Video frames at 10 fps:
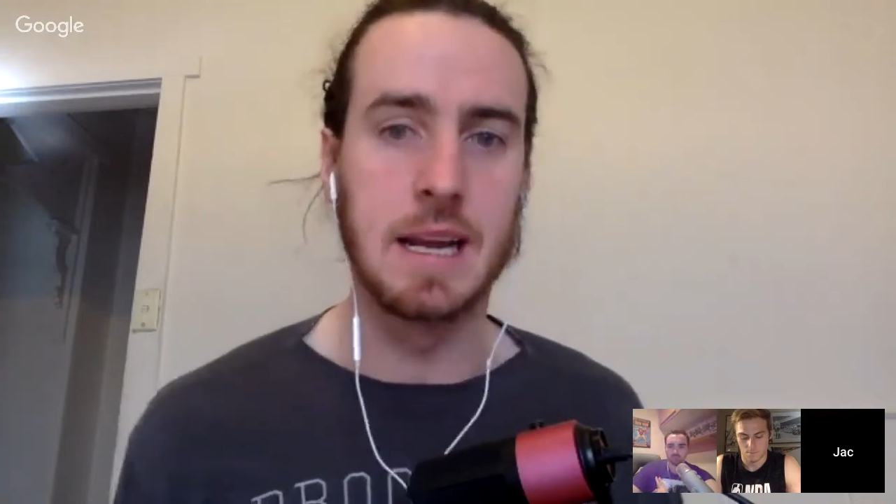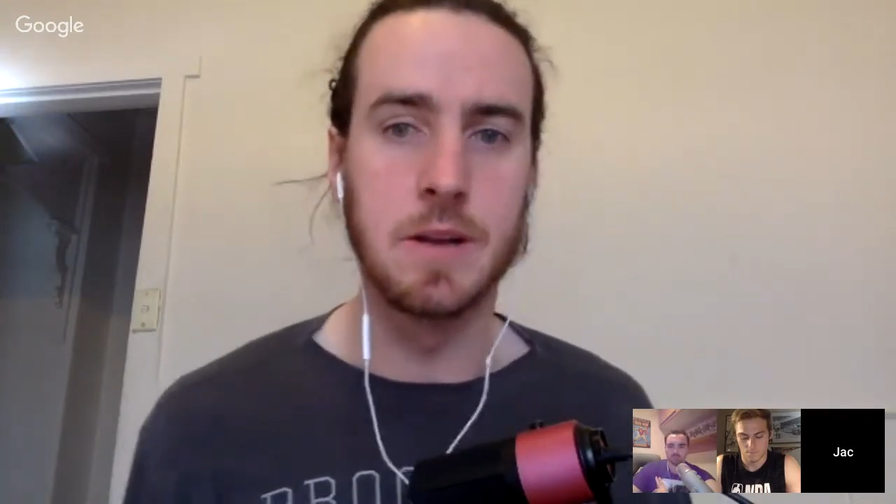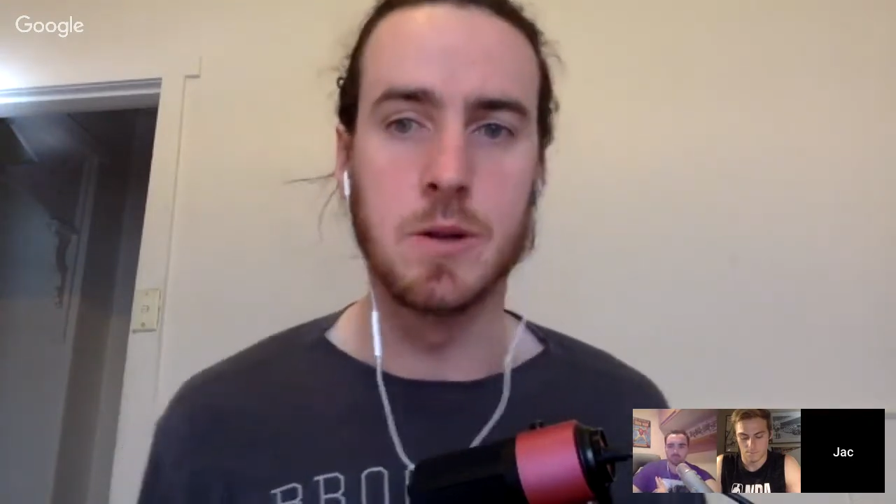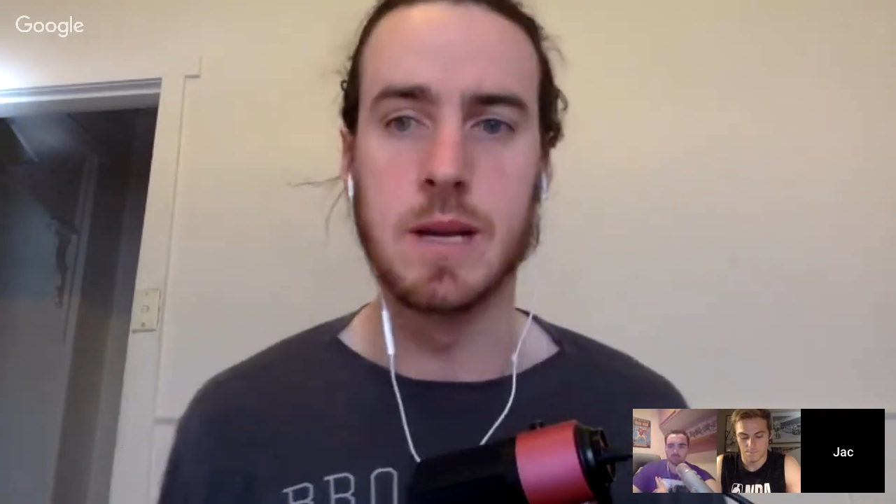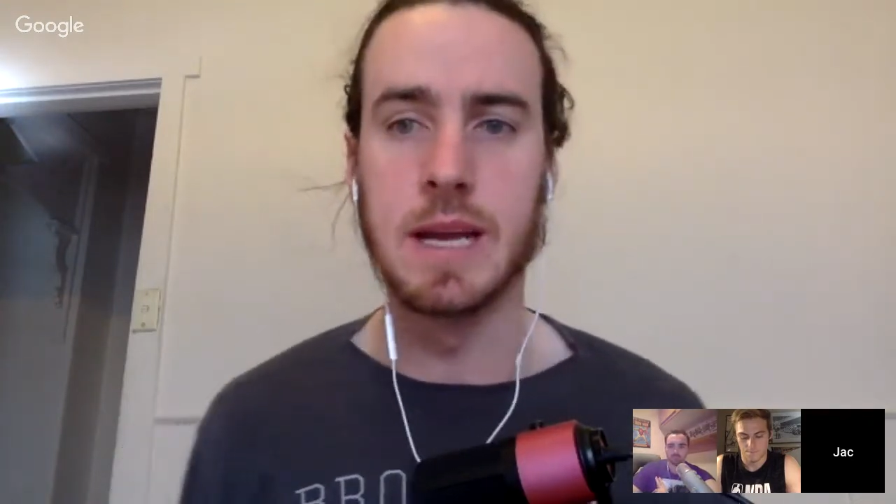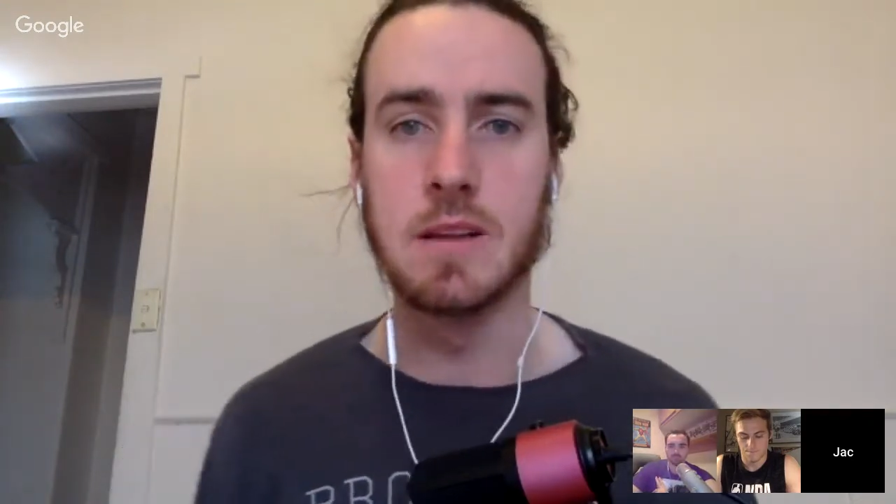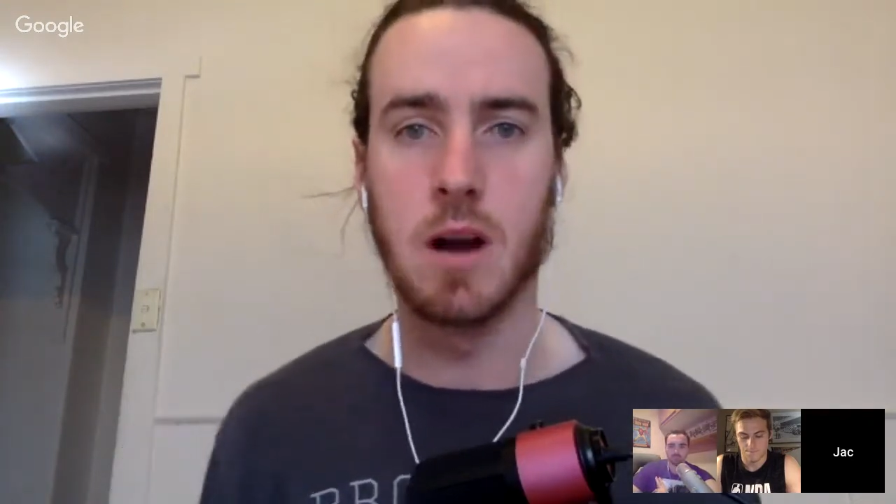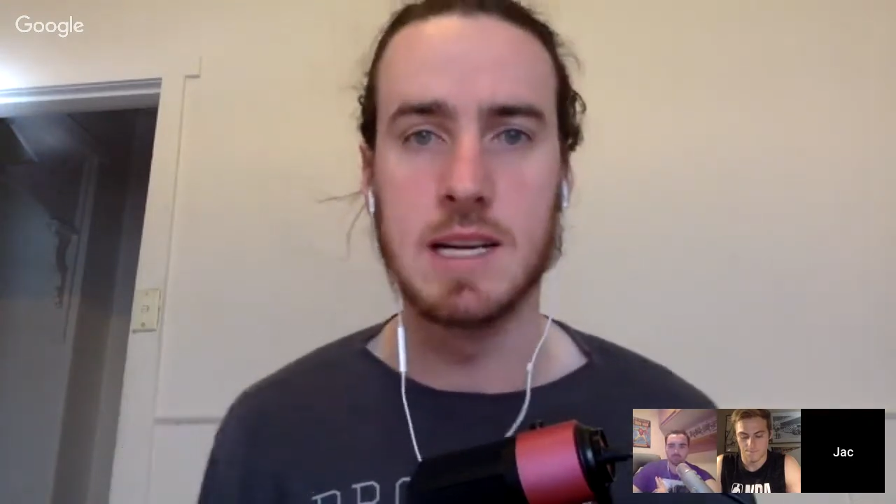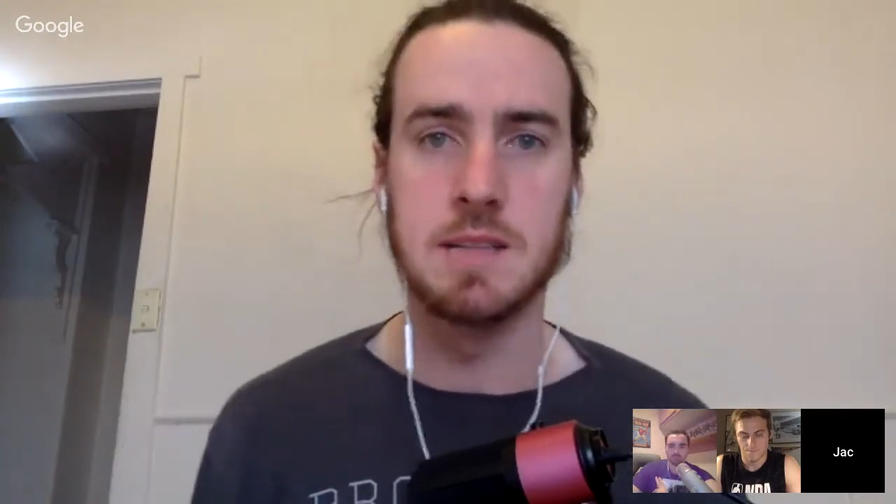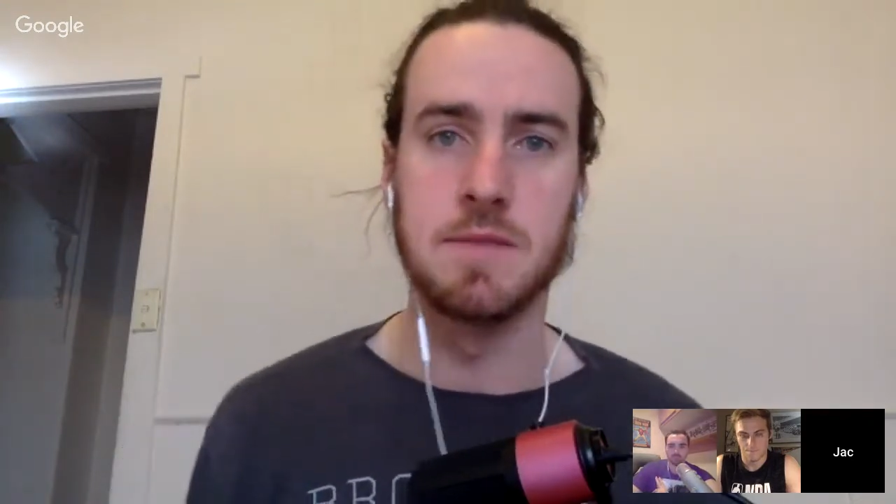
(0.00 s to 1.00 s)
and you need
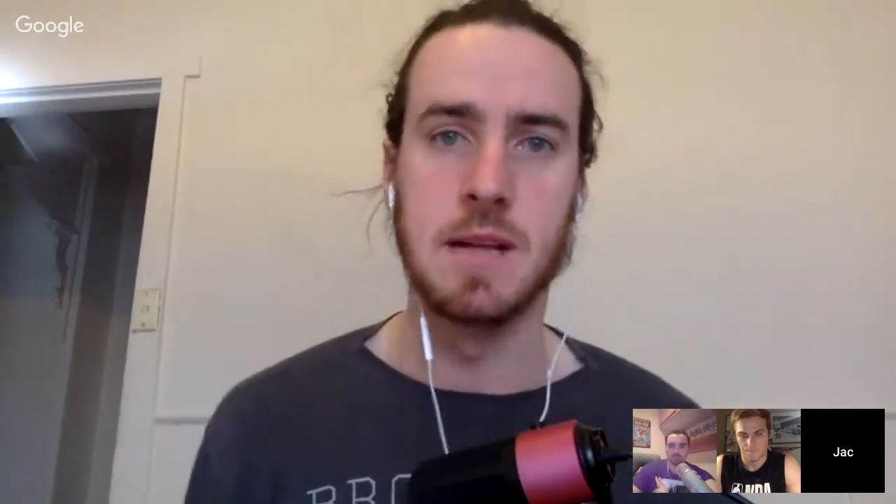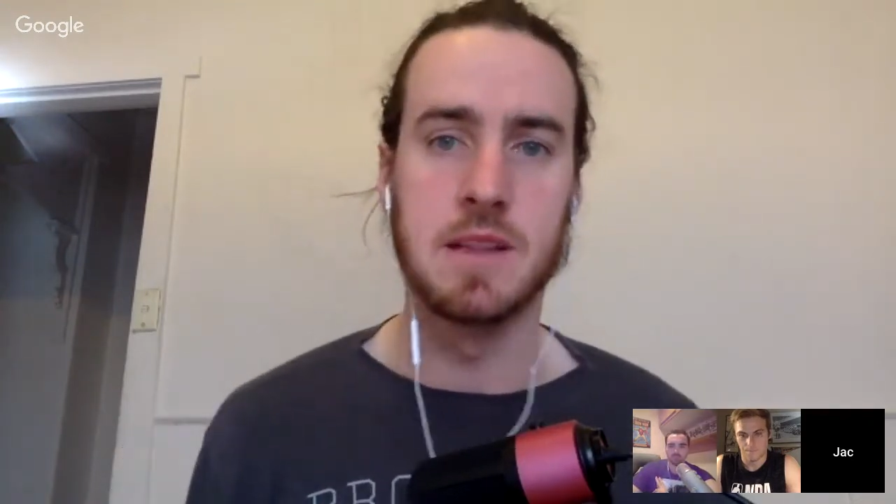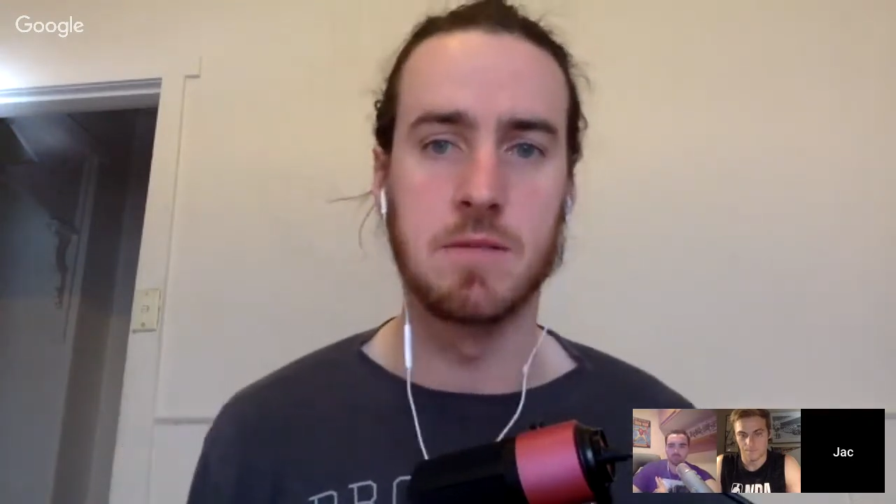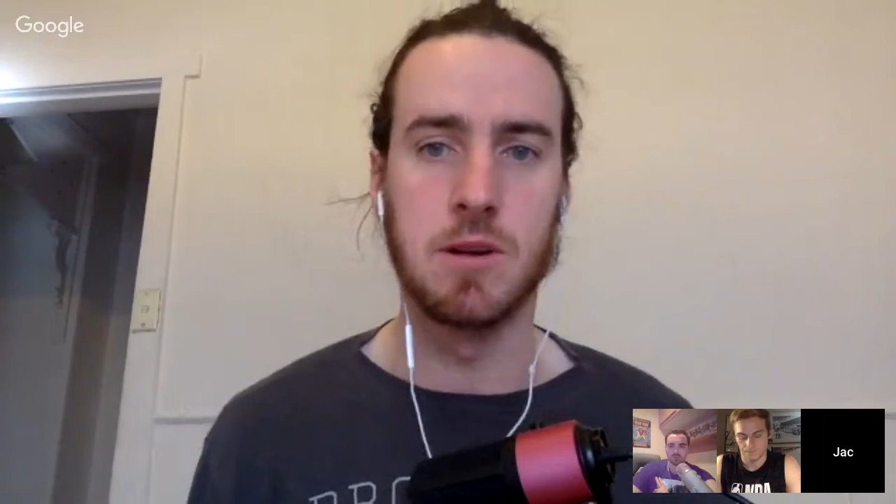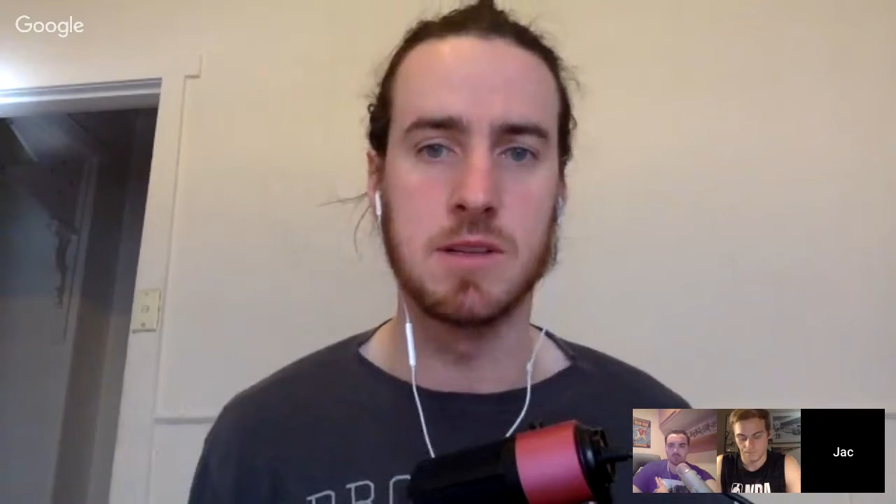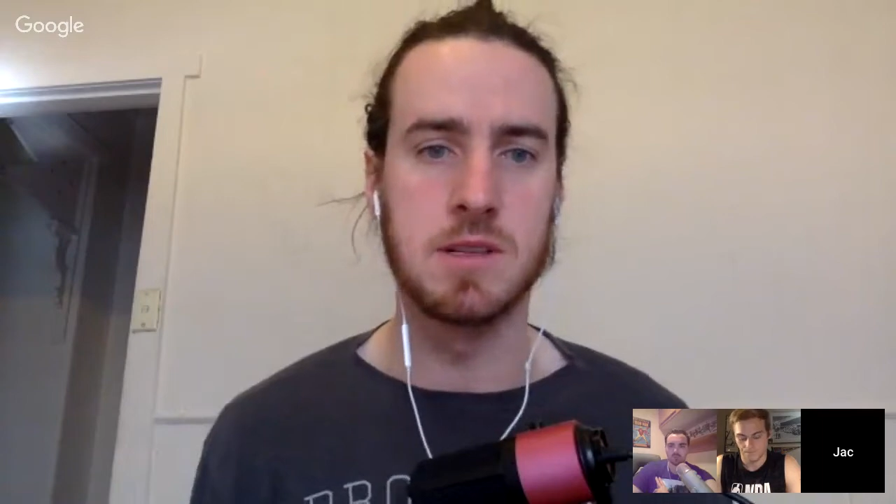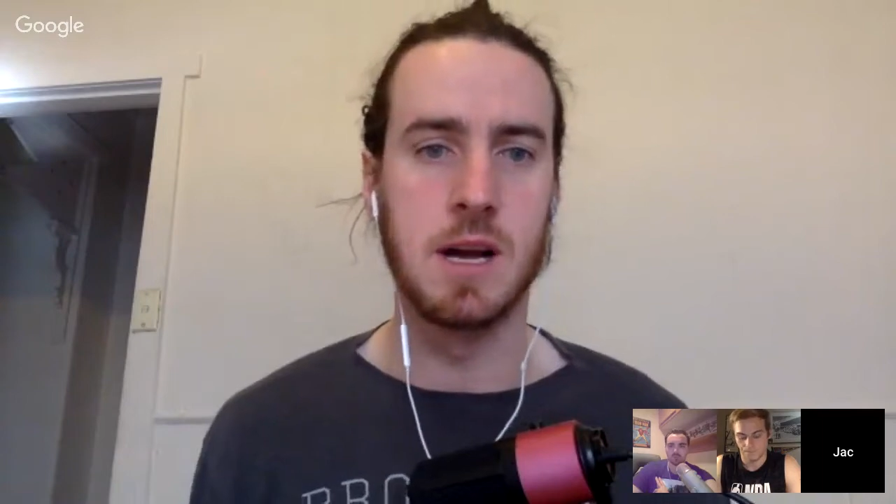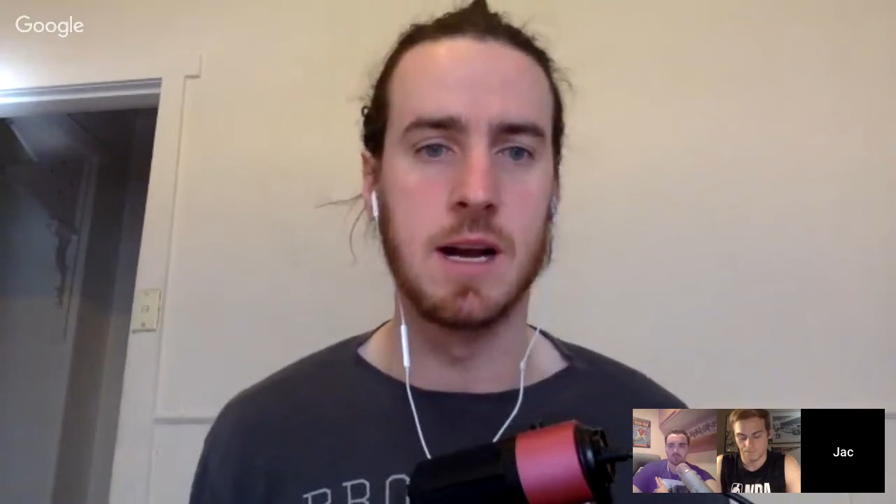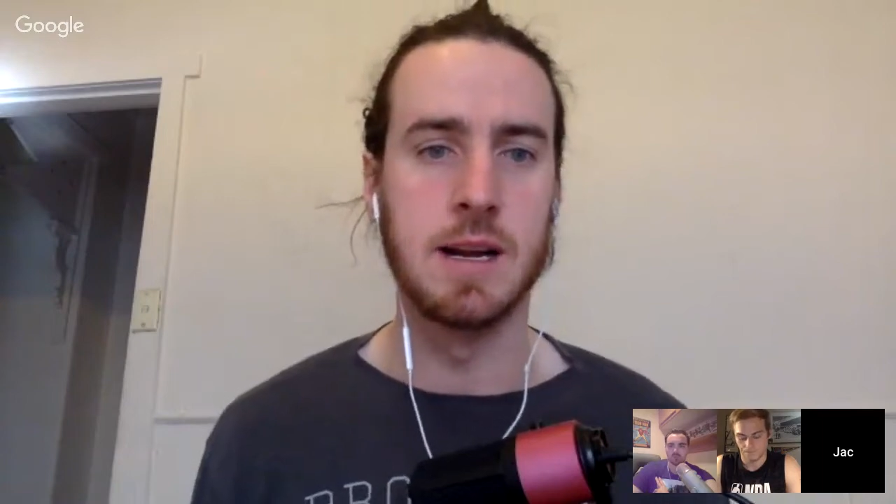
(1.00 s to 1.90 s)
guys to fill out the roster